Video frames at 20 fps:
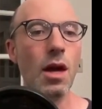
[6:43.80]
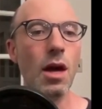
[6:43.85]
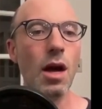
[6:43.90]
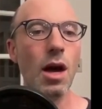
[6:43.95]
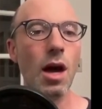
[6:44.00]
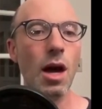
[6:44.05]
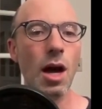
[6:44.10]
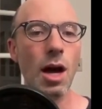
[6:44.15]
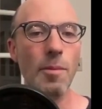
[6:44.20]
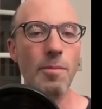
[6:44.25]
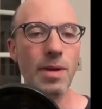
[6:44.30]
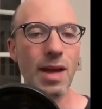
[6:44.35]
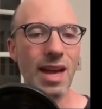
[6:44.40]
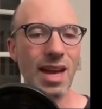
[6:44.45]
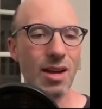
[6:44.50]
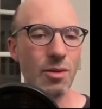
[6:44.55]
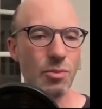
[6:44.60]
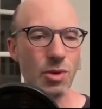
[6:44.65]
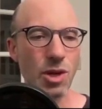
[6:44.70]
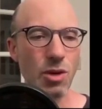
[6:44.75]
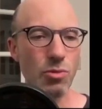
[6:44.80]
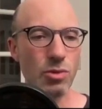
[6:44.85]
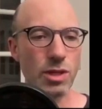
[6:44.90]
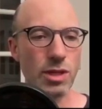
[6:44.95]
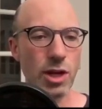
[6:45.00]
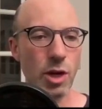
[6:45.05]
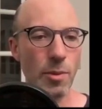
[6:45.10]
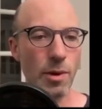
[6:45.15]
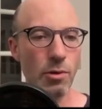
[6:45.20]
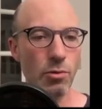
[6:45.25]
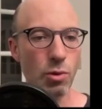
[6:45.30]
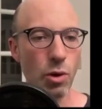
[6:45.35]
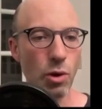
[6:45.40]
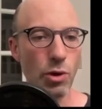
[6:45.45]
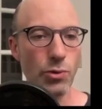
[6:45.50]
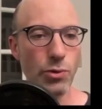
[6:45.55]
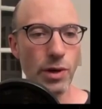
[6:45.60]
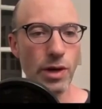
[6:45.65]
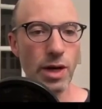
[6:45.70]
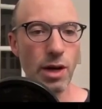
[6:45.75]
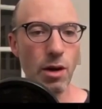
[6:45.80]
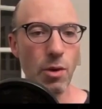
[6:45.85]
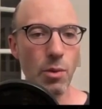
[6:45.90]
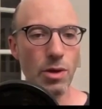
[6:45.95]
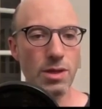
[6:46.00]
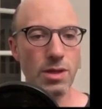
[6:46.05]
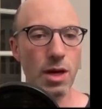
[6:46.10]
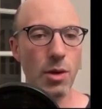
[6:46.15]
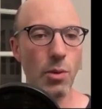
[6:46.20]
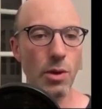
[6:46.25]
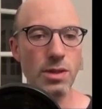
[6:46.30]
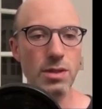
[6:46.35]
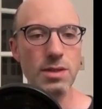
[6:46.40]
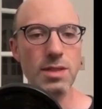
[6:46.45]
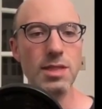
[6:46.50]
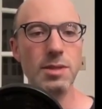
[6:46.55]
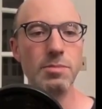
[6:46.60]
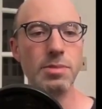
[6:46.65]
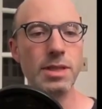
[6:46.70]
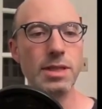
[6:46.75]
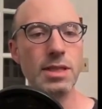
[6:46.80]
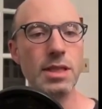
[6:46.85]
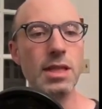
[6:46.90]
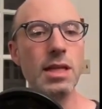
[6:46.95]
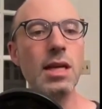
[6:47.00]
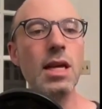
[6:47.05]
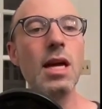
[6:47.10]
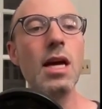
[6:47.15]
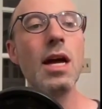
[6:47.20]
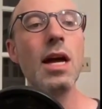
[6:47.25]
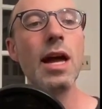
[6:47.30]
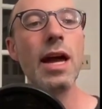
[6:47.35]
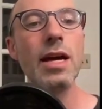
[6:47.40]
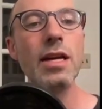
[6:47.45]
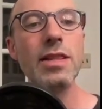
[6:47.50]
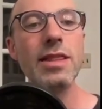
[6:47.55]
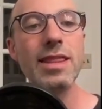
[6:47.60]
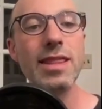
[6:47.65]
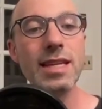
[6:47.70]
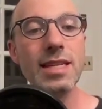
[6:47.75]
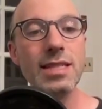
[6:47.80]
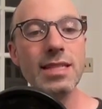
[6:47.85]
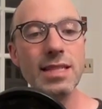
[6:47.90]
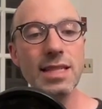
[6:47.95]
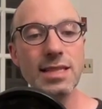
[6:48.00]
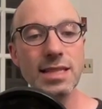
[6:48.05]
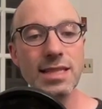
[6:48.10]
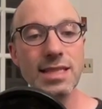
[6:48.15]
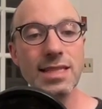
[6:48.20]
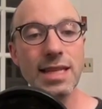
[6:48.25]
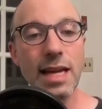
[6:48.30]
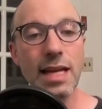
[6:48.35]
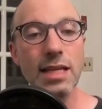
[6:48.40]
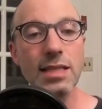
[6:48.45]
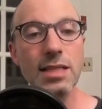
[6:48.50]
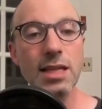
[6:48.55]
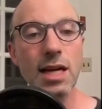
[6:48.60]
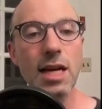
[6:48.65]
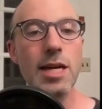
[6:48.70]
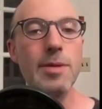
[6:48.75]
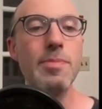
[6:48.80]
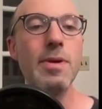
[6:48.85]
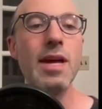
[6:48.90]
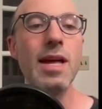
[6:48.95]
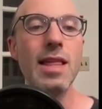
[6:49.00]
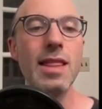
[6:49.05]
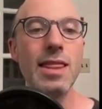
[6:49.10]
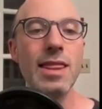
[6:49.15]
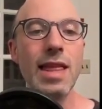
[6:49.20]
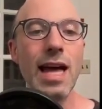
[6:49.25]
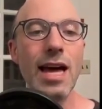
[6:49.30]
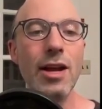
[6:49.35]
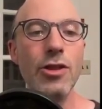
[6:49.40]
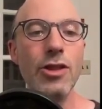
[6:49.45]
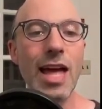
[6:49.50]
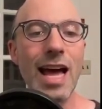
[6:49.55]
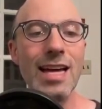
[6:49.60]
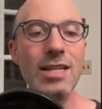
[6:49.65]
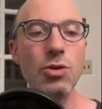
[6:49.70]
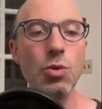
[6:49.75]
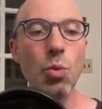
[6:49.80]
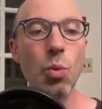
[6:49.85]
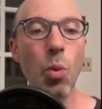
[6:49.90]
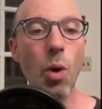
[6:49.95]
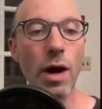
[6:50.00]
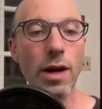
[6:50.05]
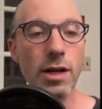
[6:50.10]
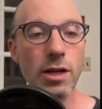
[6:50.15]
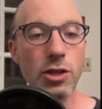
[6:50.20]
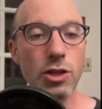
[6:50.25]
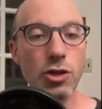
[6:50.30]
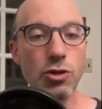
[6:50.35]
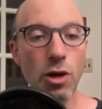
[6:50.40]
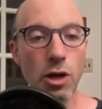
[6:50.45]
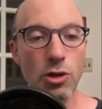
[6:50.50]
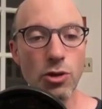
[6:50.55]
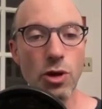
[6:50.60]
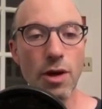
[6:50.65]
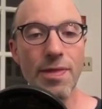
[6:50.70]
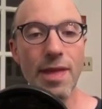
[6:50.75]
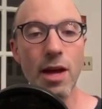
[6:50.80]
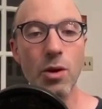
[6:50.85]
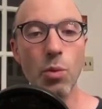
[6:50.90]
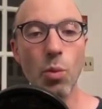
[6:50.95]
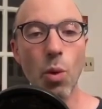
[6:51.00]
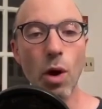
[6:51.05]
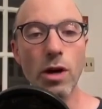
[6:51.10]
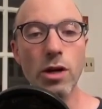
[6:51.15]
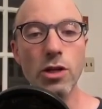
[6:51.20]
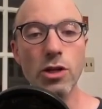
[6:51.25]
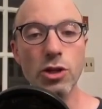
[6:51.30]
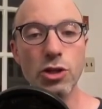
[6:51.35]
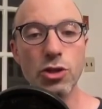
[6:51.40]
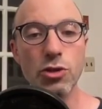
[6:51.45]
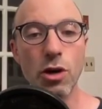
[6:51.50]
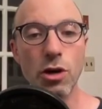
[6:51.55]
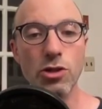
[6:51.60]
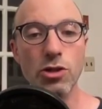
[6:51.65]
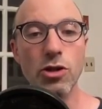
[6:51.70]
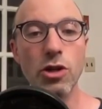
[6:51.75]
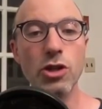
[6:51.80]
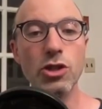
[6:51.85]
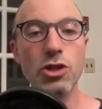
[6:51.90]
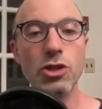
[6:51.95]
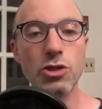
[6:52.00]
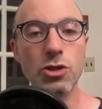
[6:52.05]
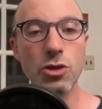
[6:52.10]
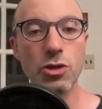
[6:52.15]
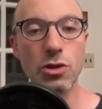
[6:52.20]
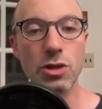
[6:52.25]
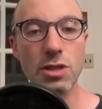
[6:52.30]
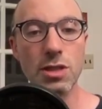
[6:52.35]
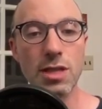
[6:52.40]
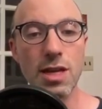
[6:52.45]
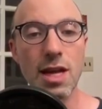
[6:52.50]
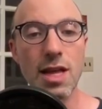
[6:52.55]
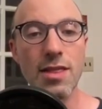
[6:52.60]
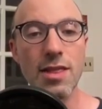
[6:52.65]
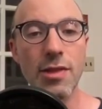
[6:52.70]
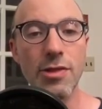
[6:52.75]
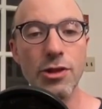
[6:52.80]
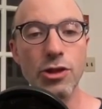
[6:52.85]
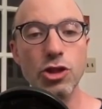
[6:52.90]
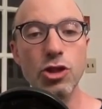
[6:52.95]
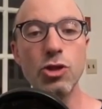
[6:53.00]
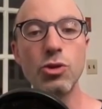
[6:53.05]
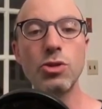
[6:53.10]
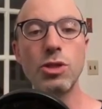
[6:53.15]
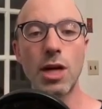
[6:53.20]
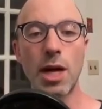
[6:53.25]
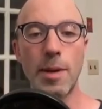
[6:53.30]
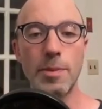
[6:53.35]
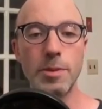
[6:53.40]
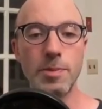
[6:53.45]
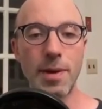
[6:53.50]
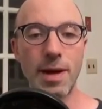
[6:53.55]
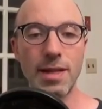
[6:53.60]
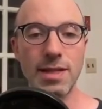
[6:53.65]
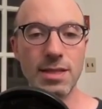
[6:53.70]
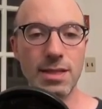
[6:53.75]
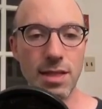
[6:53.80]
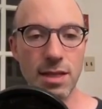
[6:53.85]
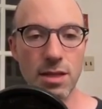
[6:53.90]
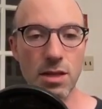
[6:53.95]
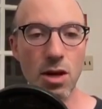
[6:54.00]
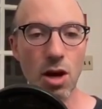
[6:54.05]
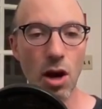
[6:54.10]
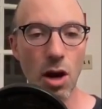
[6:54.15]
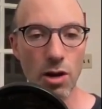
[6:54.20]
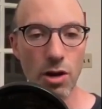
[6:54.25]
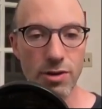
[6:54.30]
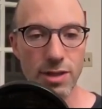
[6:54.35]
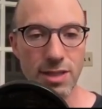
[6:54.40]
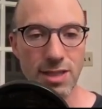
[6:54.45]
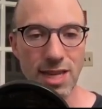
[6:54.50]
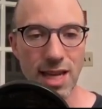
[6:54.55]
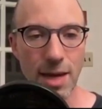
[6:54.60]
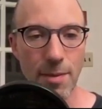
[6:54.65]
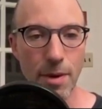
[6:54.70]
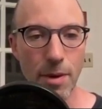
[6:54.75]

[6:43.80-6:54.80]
Um, and we don't really care about roles right now. I want, I want simplicity. This is a data type that has one constructor, and that one constructor asserts that the two types passed in are the same.